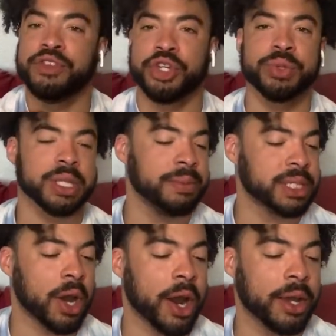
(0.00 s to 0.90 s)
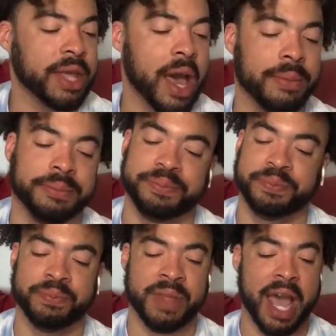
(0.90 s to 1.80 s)
juice. I'm sorry.
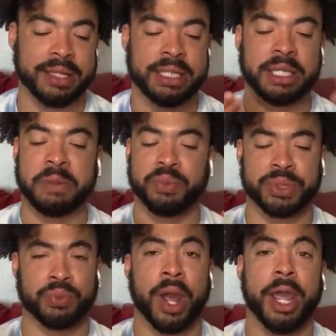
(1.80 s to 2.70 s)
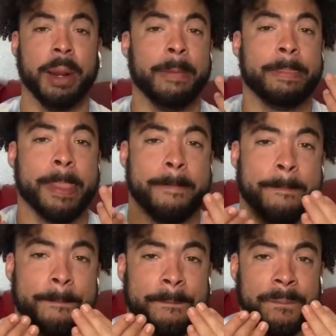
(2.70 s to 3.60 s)
That sip was right.
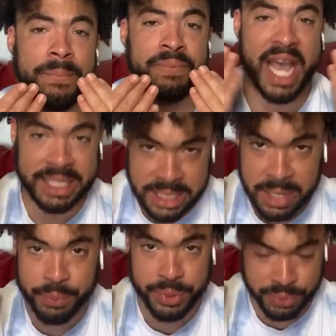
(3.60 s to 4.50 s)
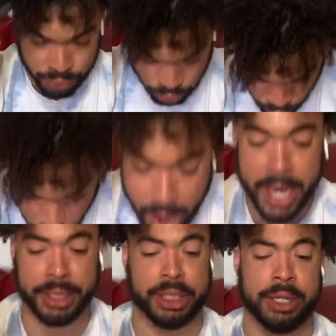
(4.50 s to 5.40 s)
That sip was
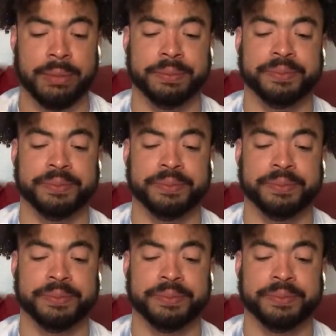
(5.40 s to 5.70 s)
right.